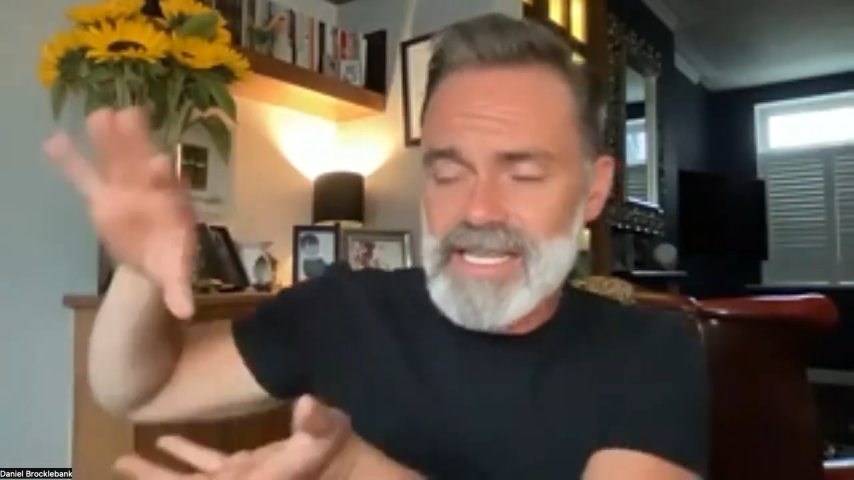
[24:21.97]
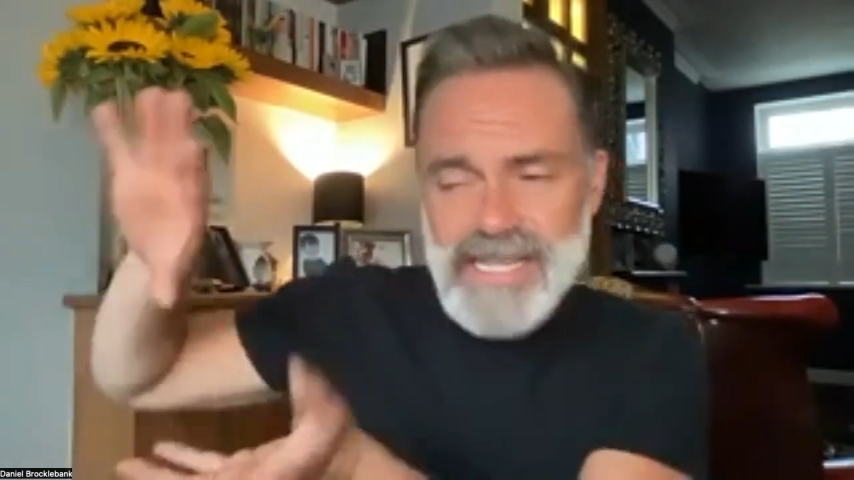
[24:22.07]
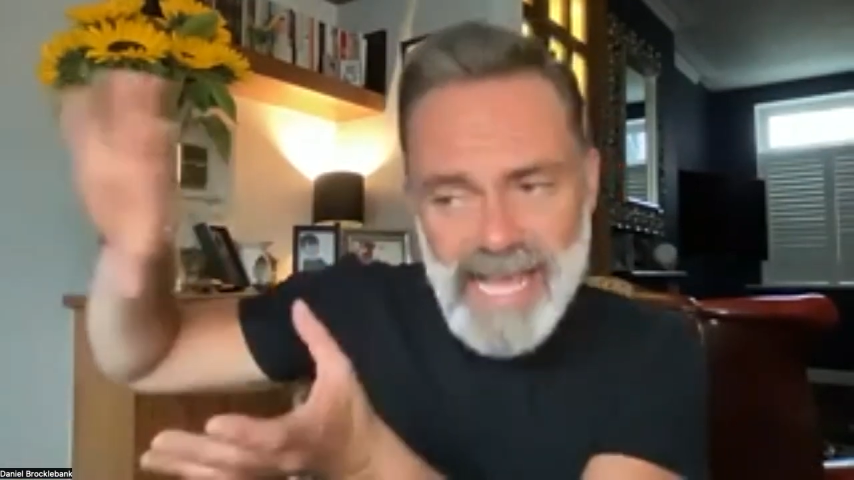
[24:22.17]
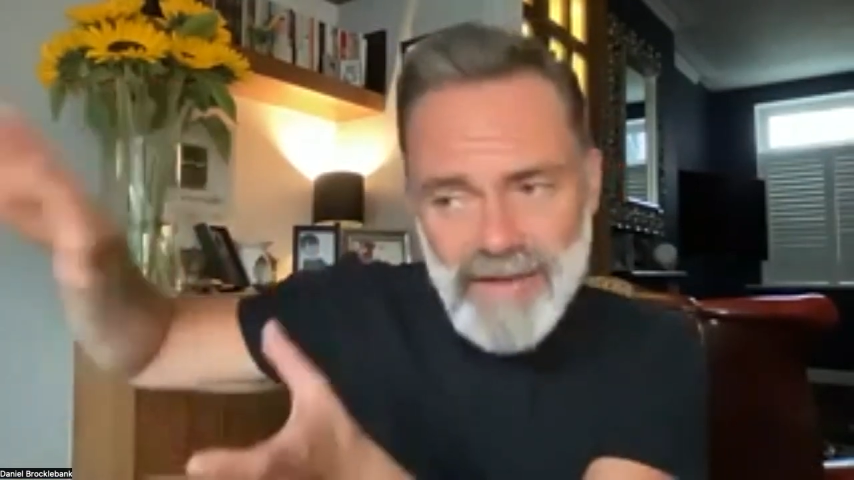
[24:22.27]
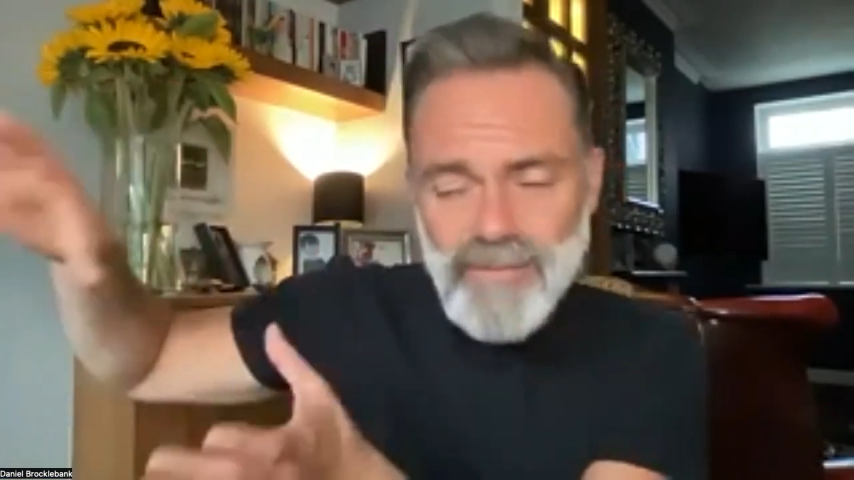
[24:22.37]

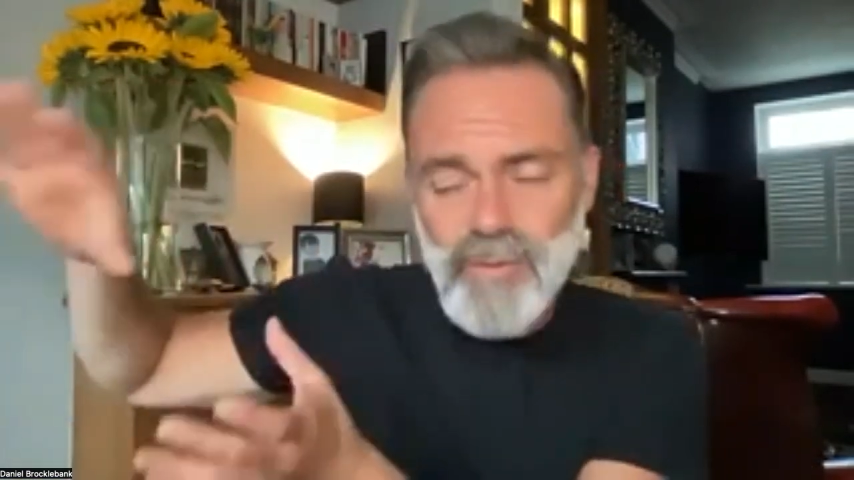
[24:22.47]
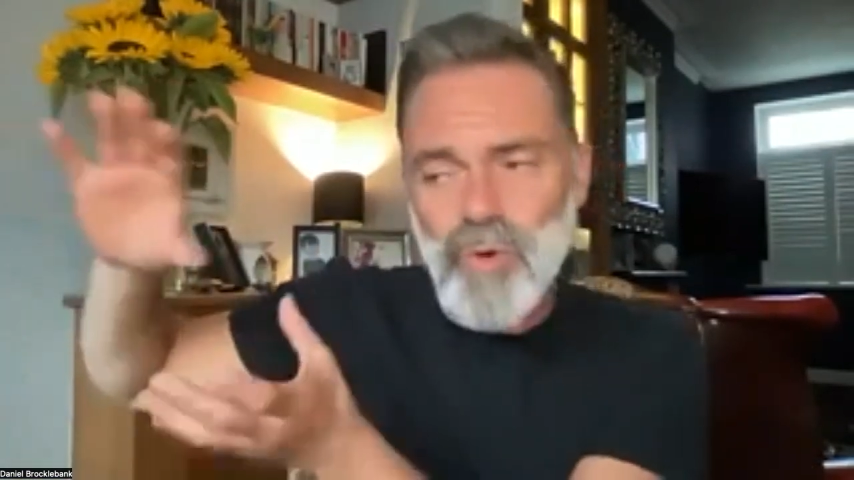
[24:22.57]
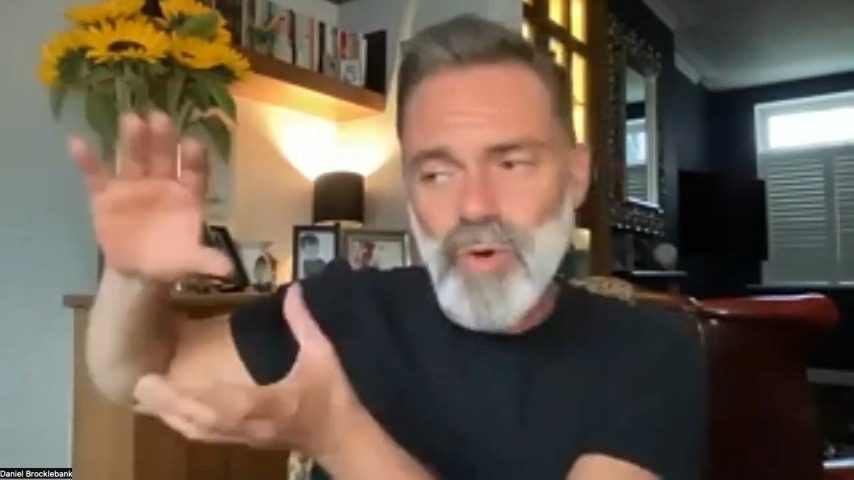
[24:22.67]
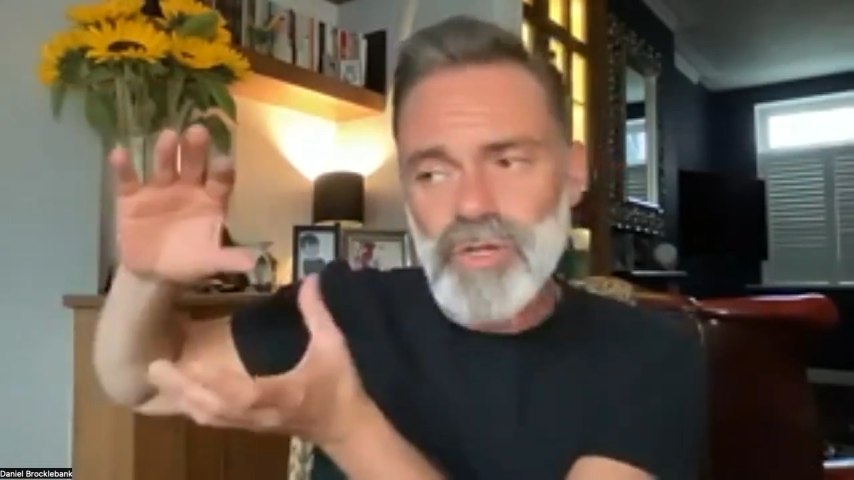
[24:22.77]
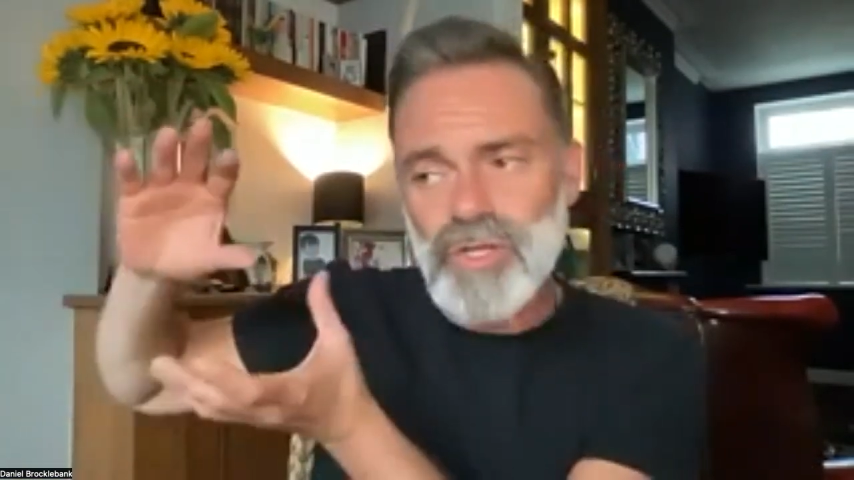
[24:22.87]

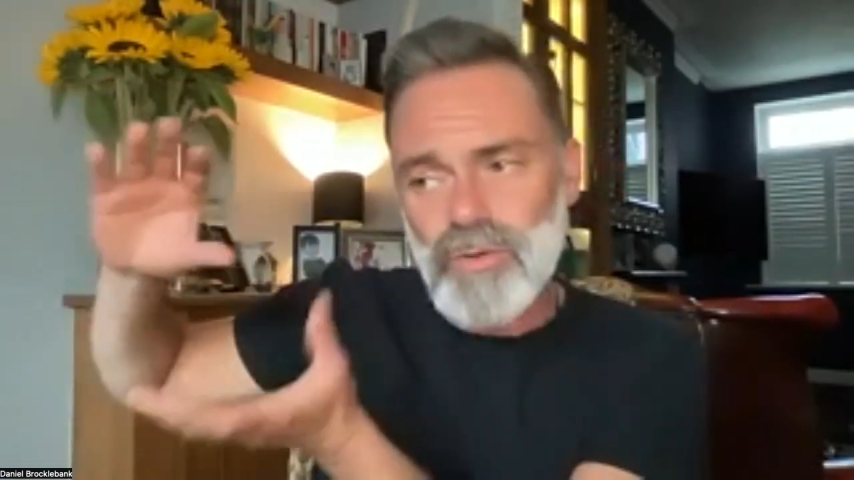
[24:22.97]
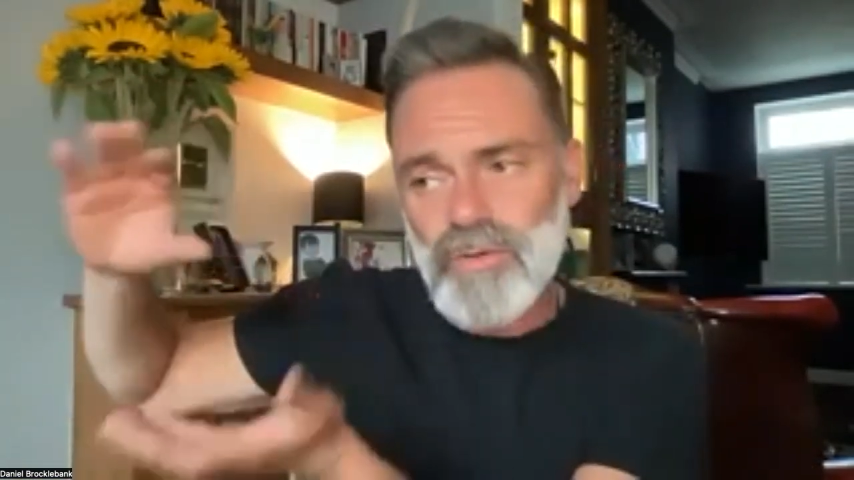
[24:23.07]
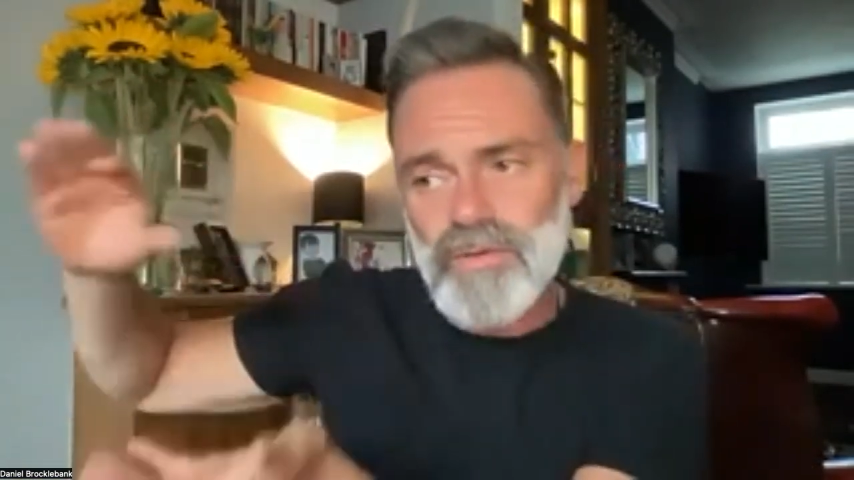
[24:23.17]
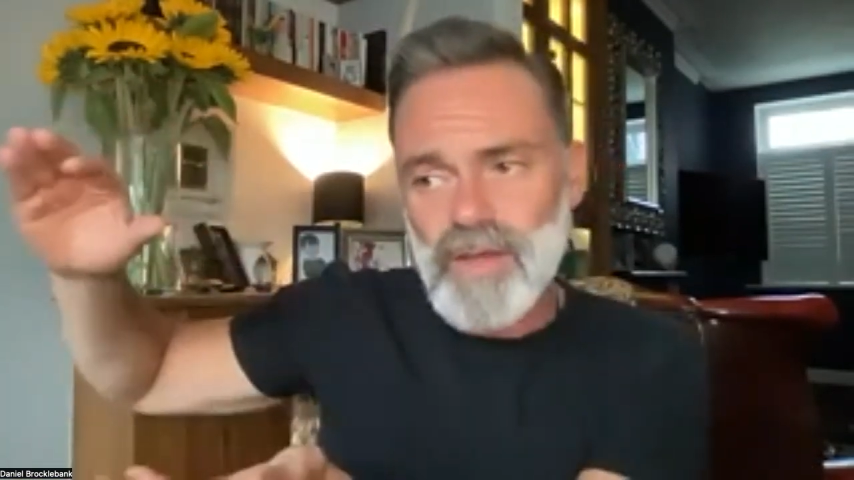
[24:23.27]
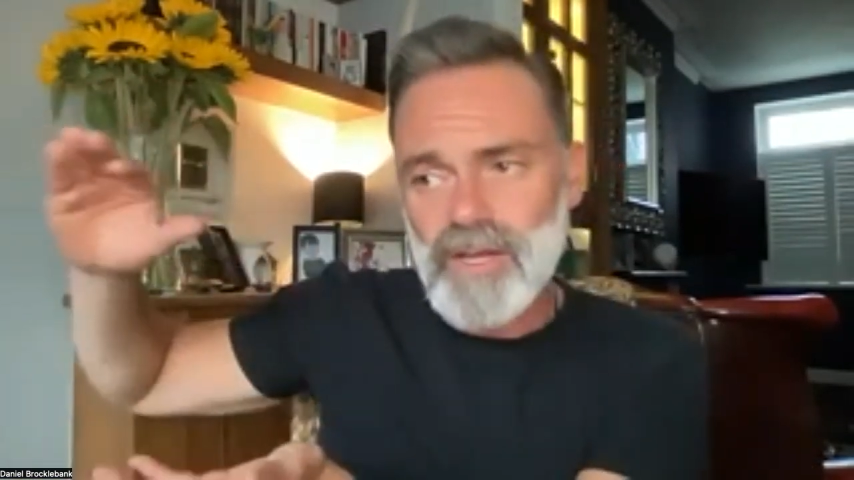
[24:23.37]
therefore, you
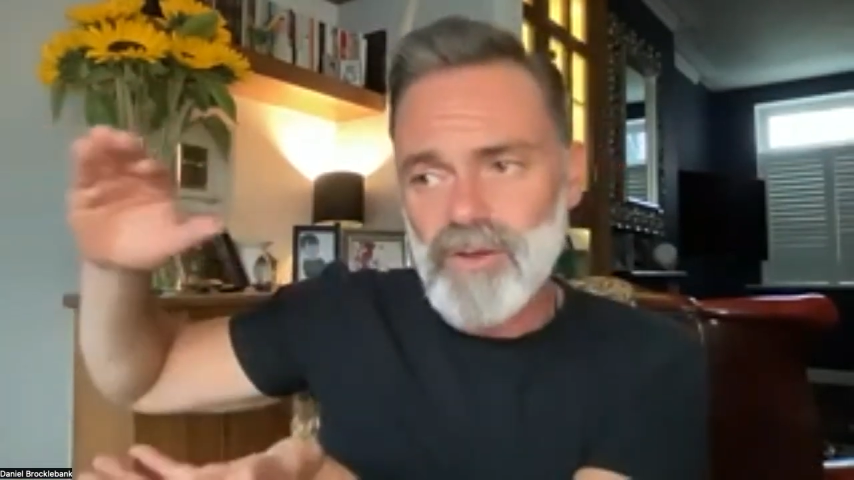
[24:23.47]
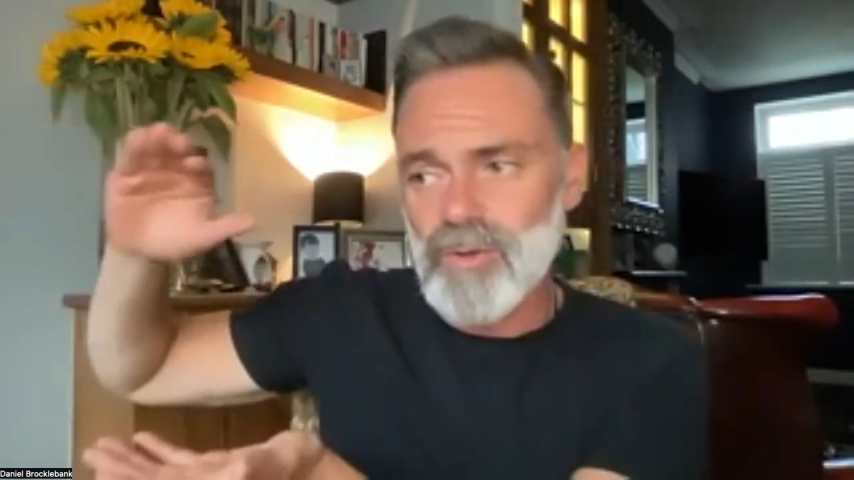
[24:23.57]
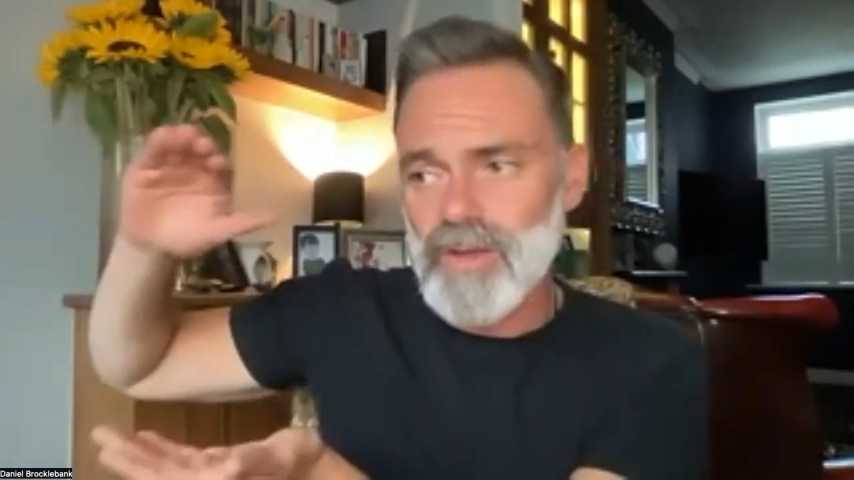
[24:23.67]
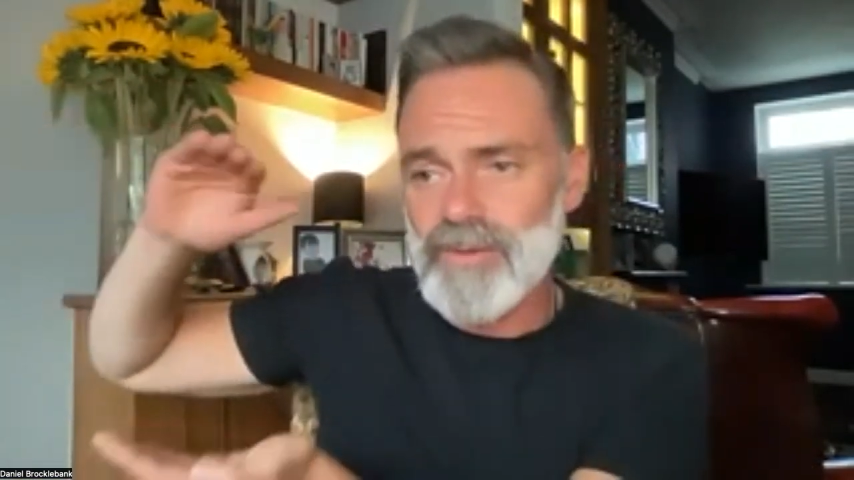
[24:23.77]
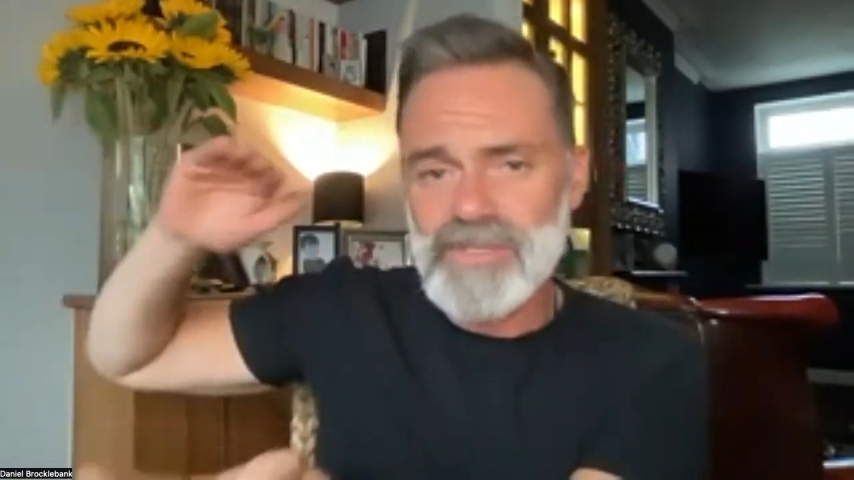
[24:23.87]

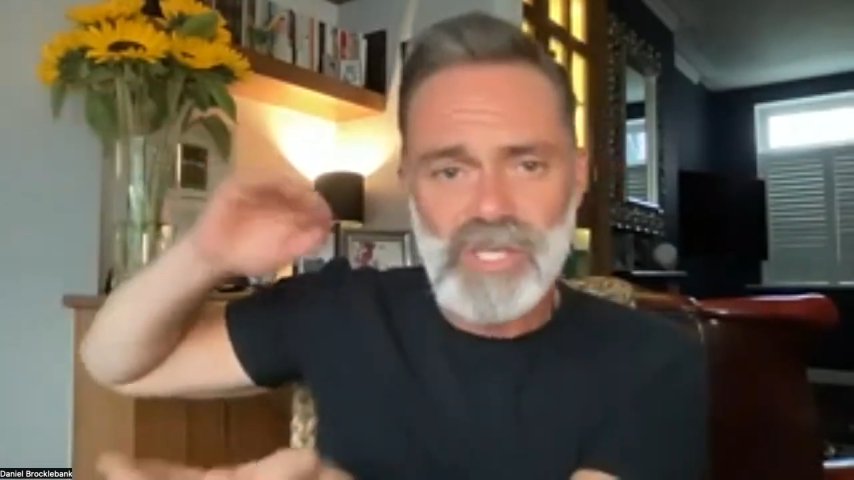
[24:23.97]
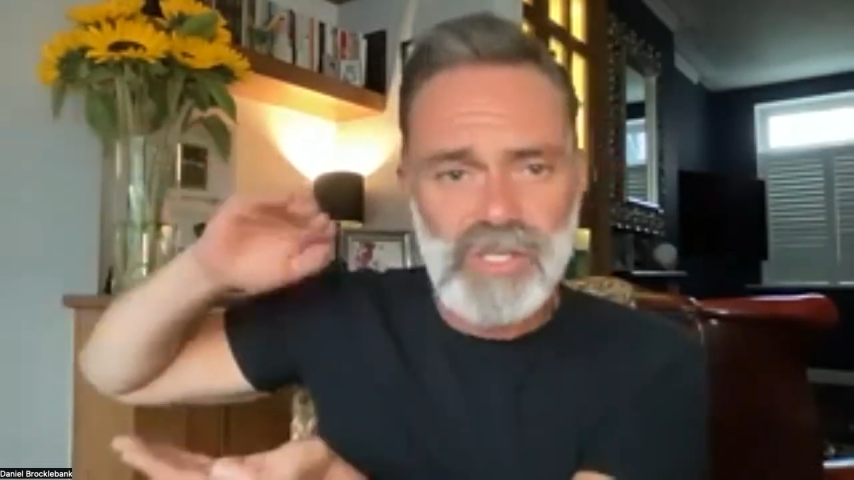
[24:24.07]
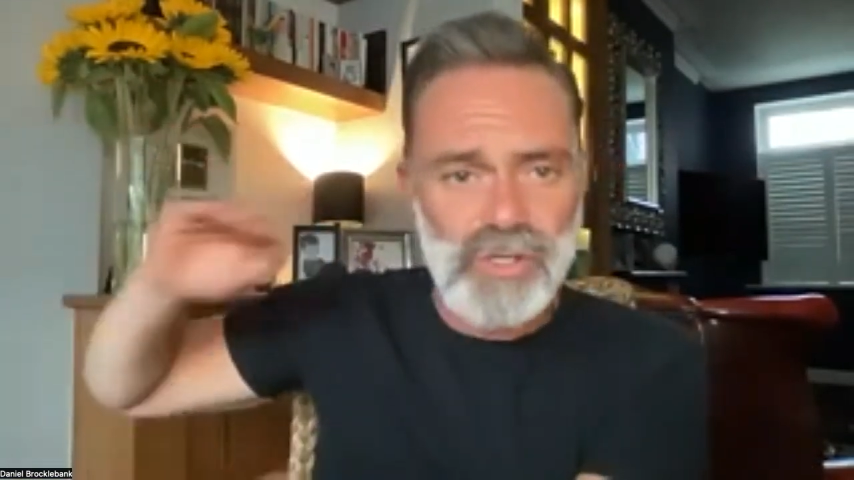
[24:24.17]
feel there is a